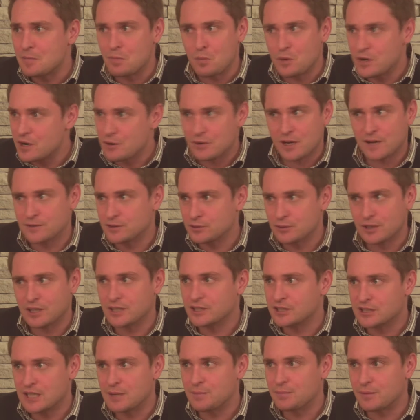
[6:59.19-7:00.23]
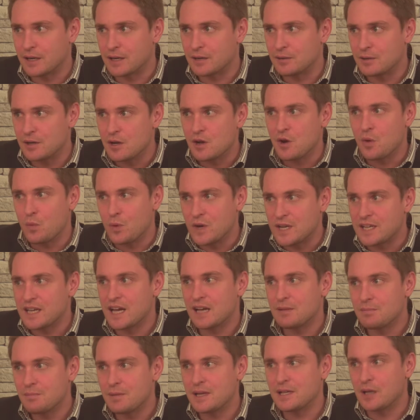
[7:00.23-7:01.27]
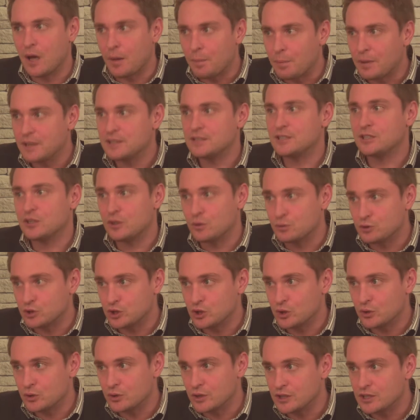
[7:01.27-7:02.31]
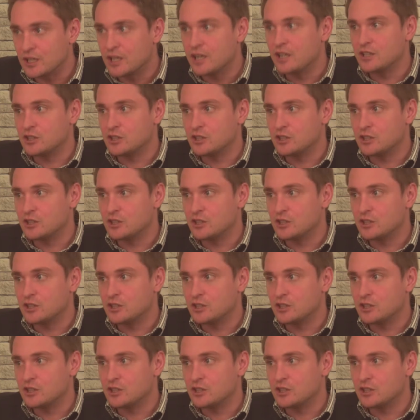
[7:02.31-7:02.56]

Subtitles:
We don't have to accept that. We can make a political choice